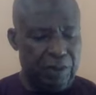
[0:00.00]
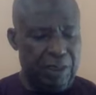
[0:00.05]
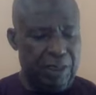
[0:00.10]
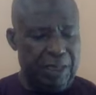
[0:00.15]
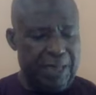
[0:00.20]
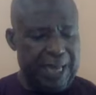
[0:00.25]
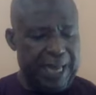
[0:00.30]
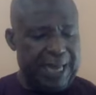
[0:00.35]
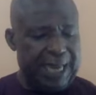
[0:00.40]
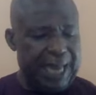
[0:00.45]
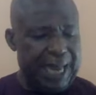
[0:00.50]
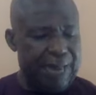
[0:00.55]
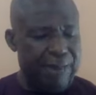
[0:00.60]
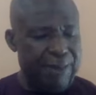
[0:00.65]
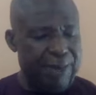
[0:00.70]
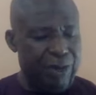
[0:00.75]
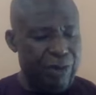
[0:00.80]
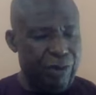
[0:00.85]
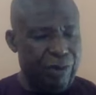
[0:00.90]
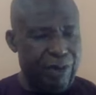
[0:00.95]

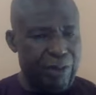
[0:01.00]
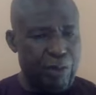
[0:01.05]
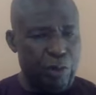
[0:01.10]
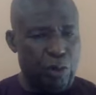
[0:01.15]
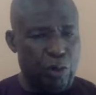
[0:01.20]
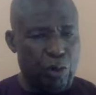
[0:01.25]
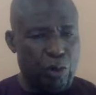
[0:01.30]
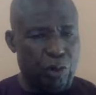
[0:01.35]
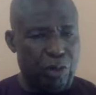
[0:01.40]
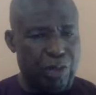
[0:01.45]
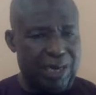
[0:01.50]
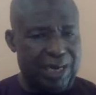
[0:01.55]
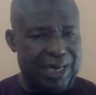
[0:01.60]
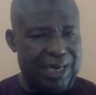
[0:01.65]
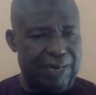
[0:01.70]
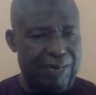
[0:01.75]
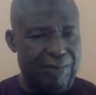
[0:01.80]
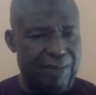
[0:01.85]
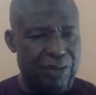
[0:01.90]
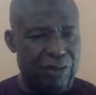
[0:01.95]
Rikamando ribokora
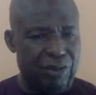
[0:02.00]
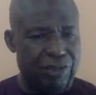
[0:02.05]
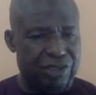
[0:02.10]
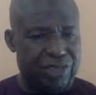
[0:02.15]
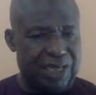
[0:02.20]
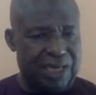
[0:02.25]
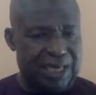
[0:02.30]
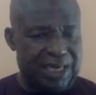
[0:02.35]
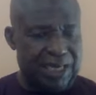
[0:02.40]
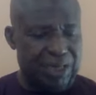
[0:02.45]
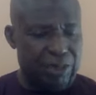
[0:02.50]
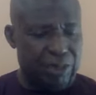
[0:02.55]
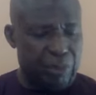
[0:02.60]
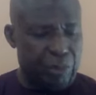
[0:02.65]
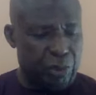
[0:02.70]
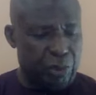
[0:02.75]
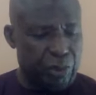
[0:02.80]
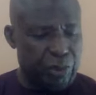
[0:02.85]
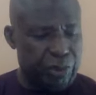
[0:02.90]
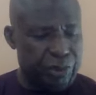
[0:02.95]
kimando sakando
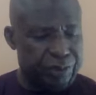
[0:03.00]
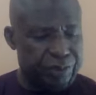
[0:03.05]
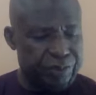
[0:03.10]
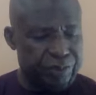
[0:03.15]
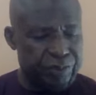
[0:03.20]
ribokondo.